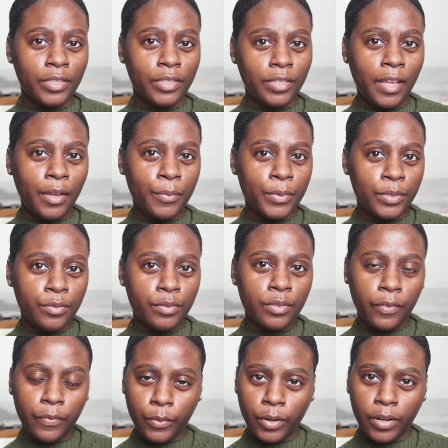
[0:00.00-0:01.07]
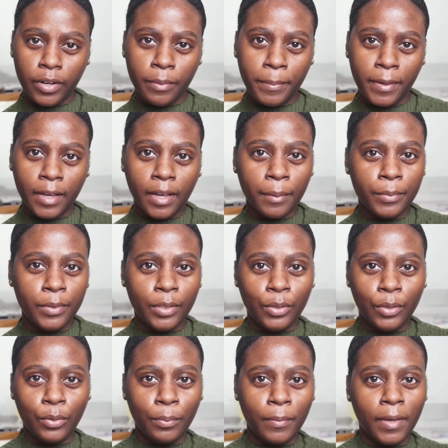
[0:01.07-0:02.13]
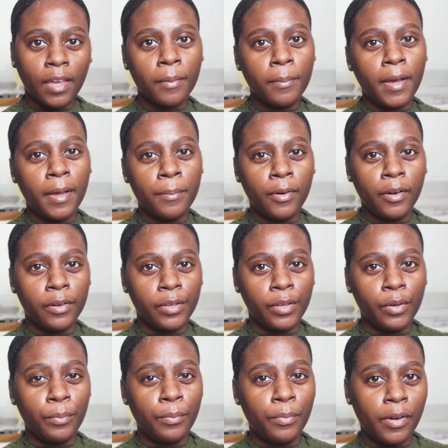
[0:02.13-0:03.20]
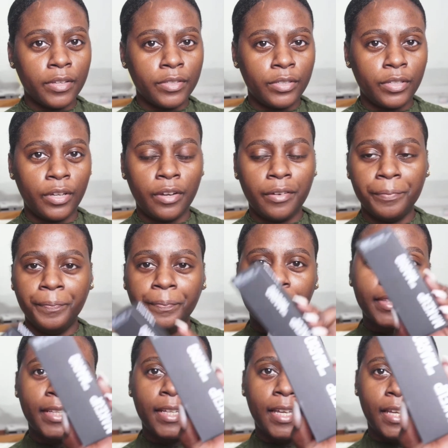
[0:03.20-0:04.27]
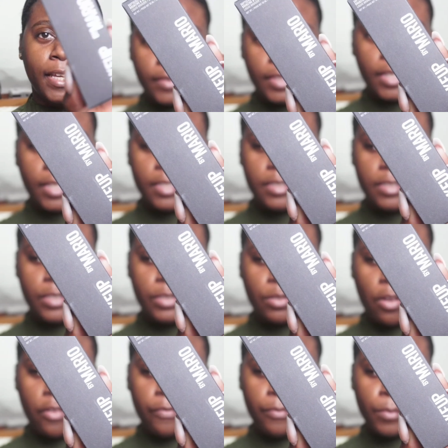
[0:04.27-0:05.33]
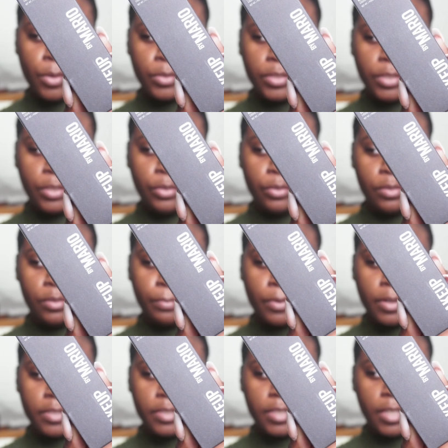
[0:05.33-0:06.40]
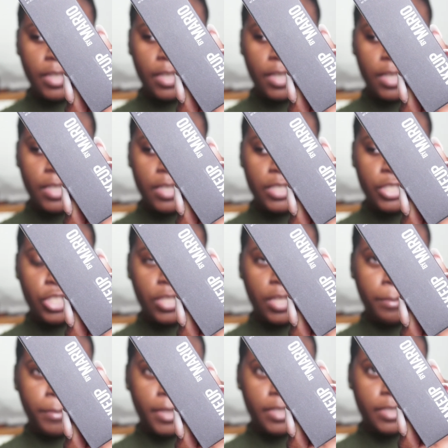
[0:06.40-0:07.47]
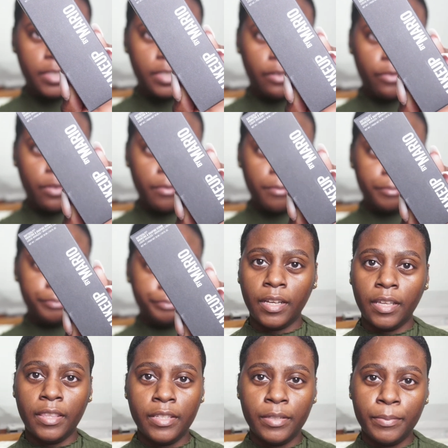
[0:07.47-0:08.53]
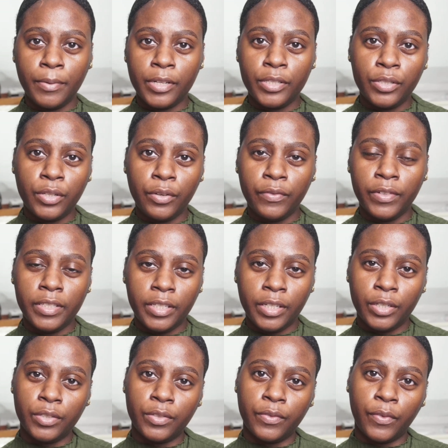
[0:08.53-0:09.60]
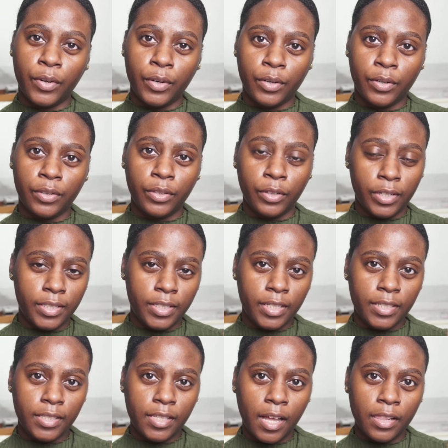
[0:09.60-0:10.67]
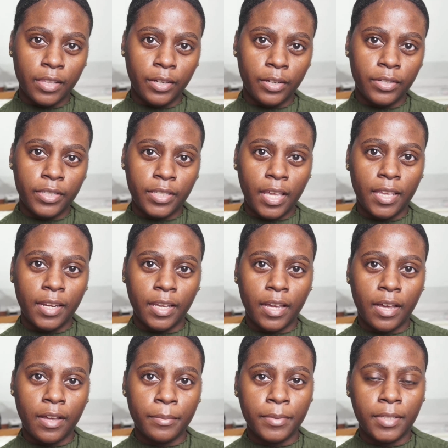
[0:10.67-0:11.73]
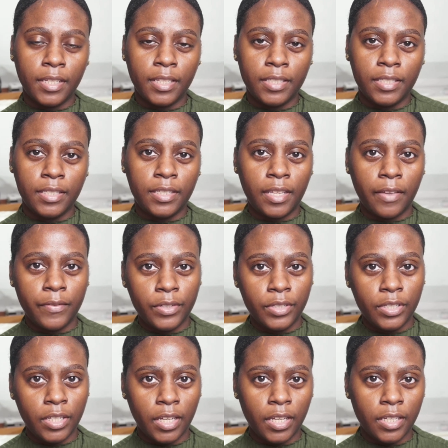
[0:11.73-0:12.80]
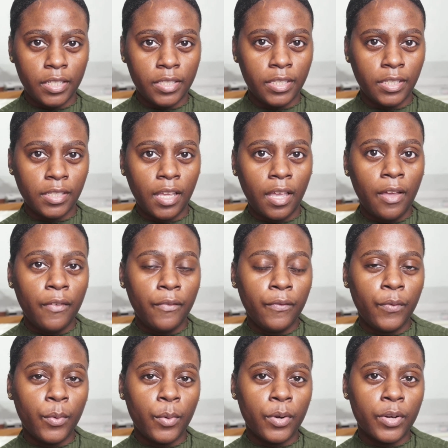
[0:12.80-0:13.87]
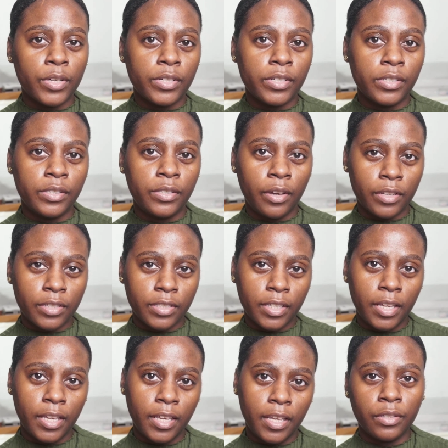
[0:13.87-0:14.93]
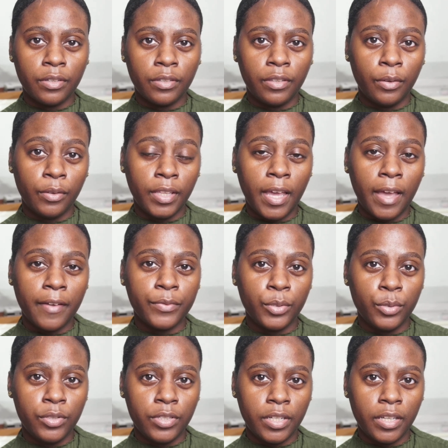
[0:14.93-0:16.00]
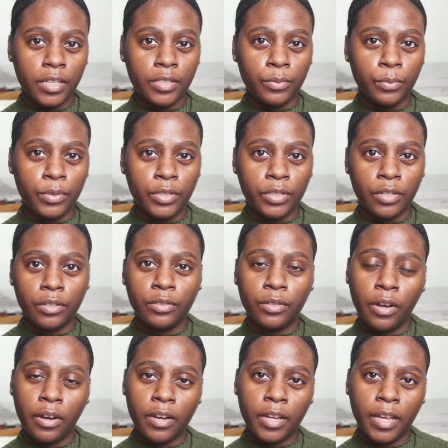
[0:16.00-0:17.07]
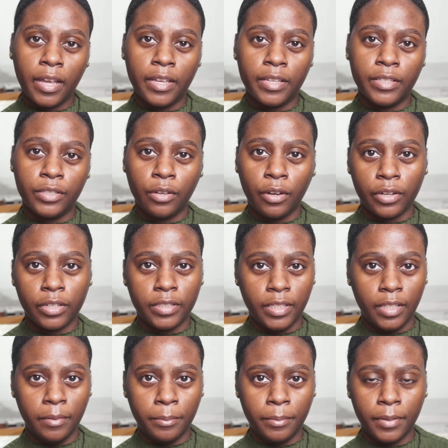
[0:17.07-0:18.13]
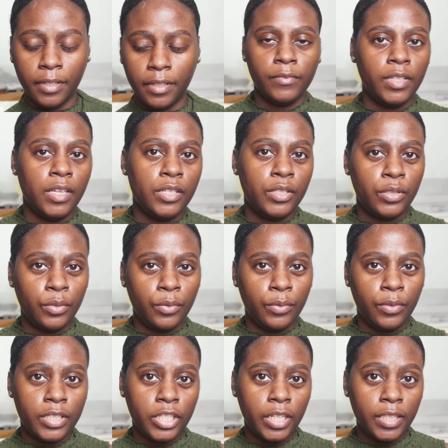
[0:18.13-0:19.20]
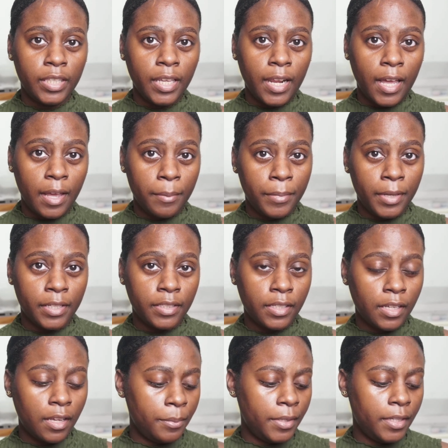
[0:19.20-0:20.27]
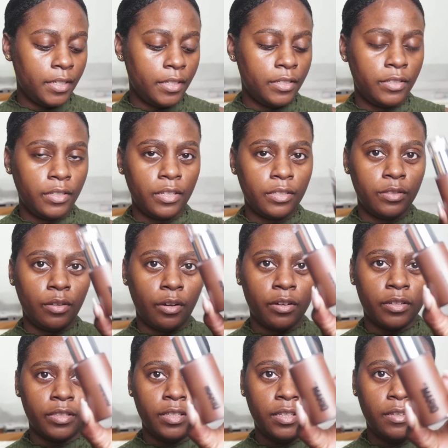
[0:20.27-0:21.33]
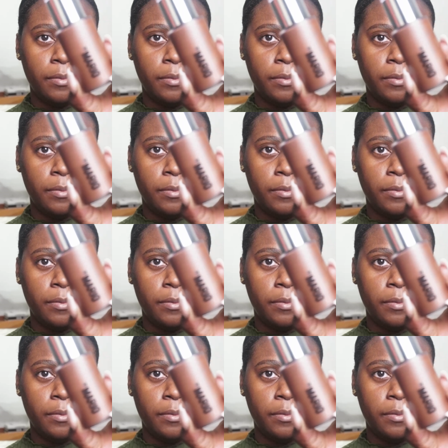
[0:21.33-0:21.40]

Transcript: I went to Sephora to pick up the new Makeup by Mario bronzer. It's the Soft Multi-Use Bronzing and Shaping Serum. This bronzer retails for $36 and it comes in 7 shades. For dark skin, they only have 2 shades, which are dark and dark deep. So the shade that I picked up is dark deep.